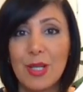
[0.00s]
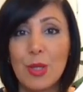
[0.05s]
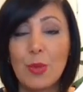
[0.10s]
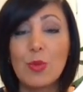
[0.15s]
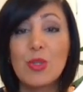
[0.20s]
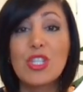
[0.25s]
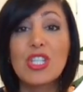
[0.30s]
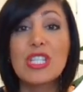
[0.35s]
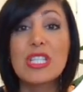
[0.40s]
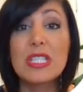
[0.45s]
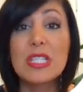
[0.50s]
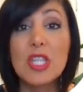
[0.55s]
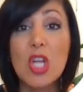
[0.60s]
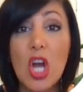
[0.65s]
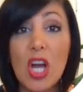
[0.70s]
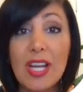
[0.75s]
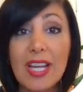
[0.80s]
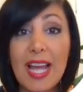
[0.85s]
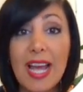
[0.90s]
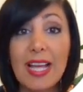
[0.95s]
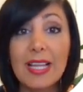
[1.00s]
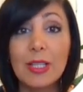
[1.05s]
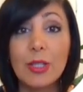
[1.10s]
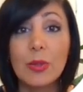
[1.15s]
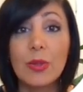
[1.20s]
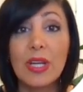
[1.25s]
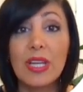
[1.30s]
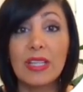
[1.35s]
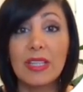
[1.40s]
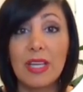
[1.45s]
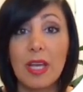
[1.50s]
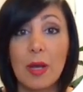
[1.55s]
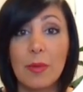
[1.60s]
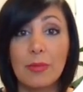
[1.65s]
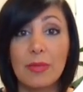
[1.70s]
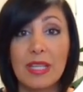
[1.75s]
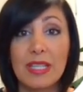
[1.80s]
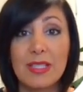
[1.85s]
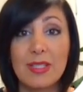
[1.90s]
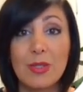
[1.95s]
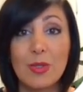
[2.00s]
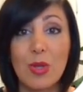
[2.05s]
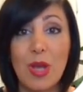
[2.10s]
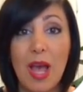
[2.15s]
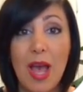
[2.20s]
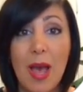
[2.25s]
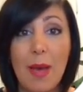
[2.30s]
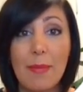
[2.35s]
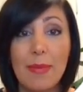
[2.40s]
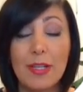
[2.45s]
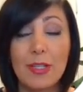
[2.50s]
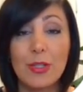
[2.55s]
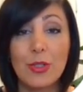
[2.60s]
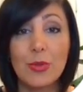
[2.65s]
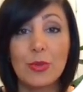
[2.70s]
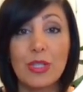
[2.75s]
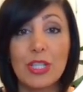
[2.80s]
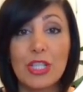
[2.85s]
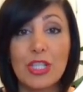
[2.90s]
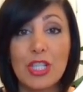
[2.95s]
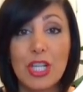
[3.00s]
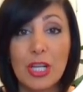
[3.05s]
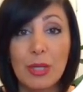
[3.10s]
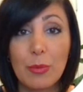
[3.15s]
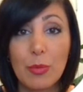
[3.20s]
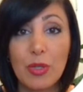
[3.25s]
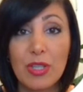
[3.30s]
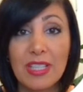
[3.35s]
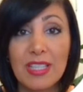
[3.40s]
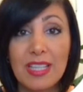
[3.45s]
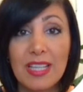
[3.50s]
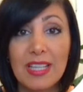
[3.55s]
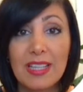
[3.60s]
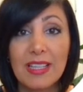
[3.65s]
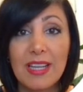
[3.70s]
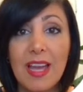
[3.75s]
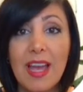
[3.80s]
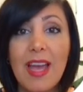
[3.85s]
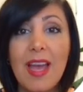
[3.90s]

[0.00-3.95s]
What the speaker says: which is not allowing the updates to happen during checkpointing,